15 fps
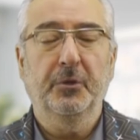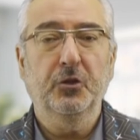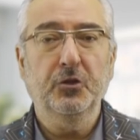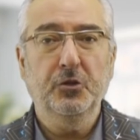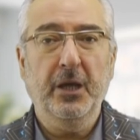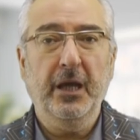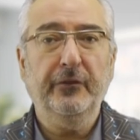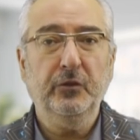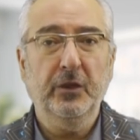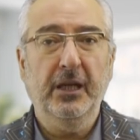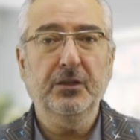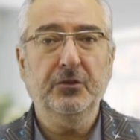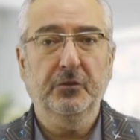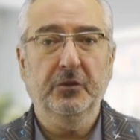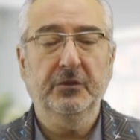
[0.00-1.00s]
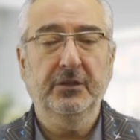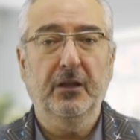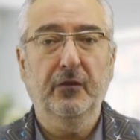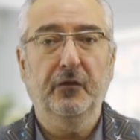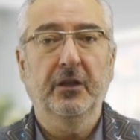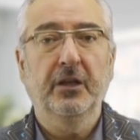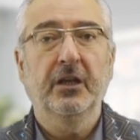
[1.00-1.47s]
Because you have to ask
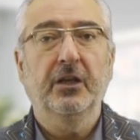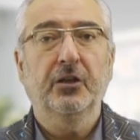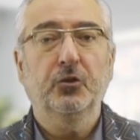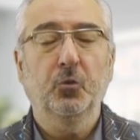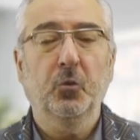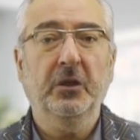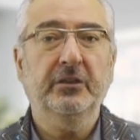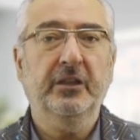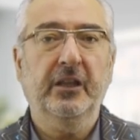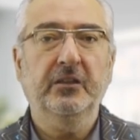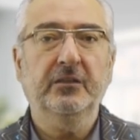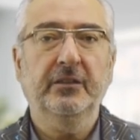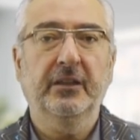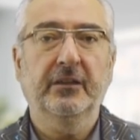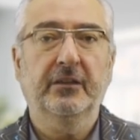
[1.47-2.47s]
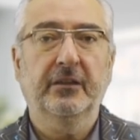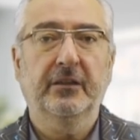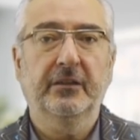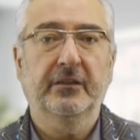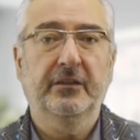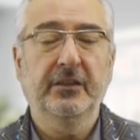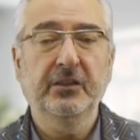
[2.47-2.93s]
yourself, to what
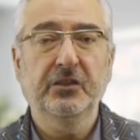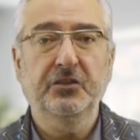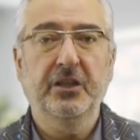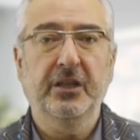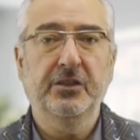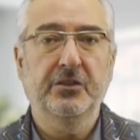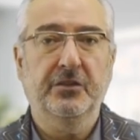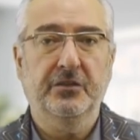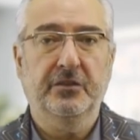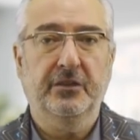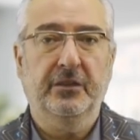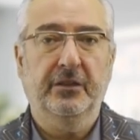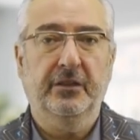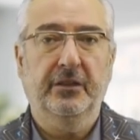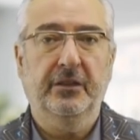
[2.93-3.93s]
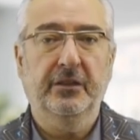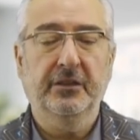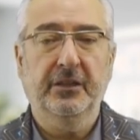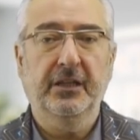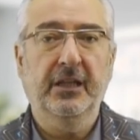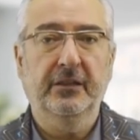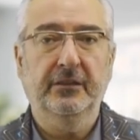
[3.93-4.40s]
extent these changes
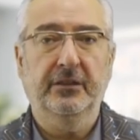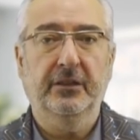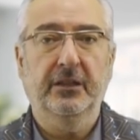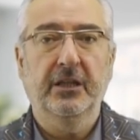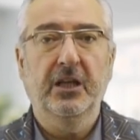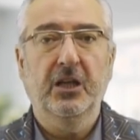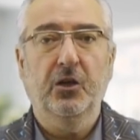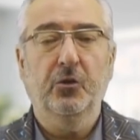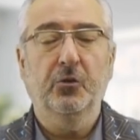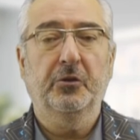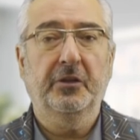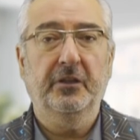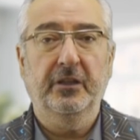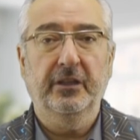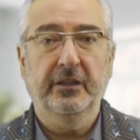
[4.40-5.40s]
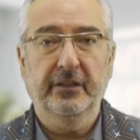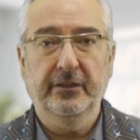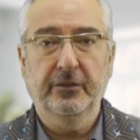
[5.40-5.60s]
in reality, or